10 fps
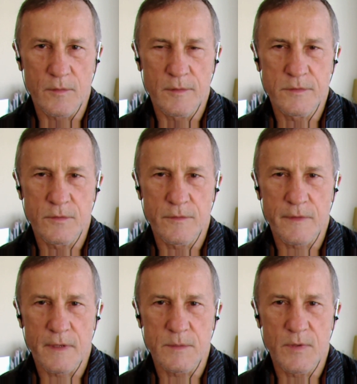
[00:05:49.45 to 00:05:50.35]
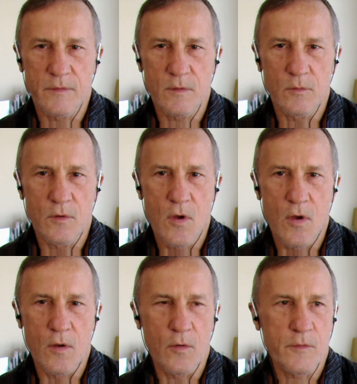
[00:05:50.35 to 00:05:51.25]
it turns out to be so
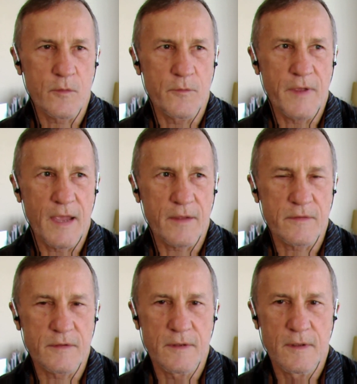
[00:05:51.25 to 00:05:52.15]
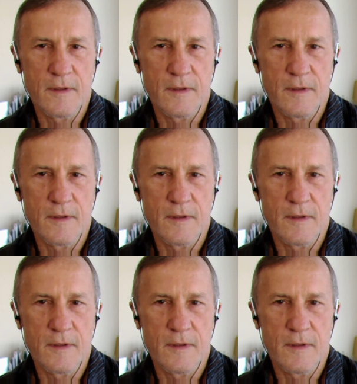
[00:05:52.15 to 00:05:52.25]
long or so fast